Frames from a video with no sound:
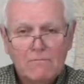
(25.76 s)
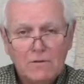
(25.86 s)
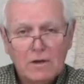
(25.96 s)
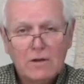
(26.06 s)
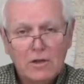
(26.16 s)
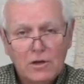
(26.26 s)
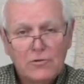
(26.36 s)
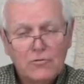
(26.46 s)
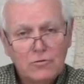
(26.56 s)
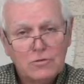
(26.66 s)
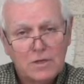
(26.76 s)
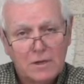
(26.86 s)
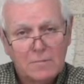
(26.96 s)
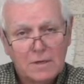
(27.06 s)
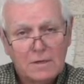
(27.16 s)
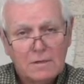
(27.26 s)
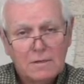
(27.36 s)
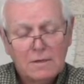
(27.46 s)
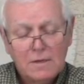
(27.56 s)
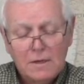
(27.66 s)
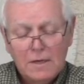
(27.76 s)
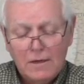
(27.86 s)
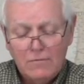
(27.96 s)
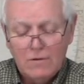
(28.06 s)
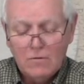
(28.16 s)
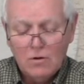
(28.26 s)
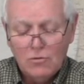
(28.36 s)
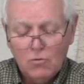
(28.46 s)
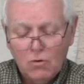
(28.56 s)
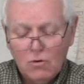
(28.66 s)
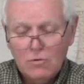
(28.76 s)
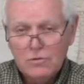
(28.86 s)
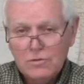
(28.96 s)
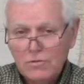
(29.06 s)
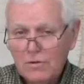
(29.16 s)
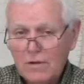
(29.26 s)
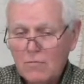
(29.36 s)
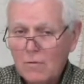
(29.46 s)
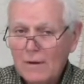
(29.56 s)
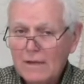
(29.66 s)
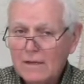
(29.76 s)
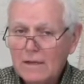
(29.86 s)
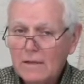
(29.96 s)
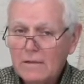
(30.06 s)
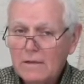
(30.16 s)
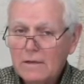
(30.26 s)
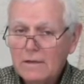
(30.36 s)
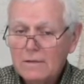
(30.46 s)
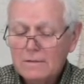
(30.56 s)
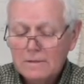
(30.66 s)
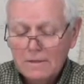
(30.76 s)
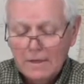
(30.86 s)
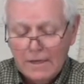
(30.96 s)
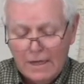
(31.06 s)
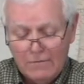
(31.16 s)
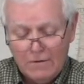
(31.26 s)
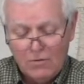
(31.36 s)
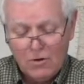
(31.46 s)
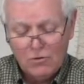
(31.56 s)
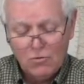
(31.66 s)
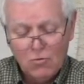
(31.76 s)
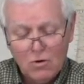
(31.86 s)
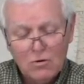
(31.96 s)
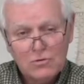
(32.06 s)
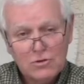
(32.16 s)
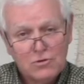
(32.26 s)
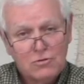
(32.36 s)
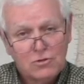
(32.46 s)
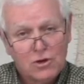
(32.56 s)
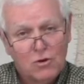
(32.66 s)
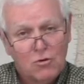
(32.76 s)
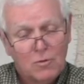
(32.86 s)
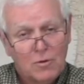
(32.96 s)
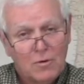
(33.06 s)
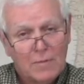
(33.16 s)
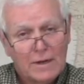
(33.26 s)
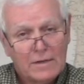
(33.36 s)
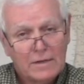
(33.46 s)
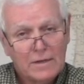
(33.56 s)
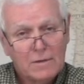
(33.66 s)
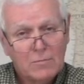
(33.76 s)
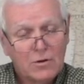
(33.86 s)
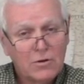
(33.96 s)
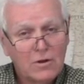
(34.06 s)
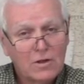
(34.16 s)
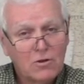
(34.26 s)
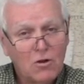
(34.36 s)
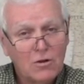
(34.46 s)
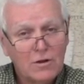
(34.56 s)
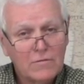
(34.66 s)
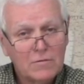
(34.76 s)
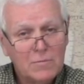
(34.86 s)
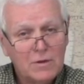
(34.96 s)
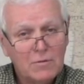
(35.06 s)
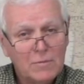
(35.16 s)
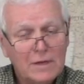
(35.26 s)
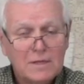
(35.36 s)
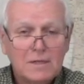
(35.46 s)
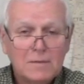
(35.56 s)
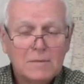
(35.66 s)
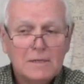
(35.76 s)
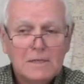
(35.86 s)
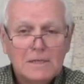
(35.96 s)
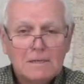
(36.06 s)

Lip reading: Very untrue statement. Have you ever heard the words, you'll never amount to anything? Have you ever heard the words, you're too slow to be on my team, or you're not tall enough to be on my team?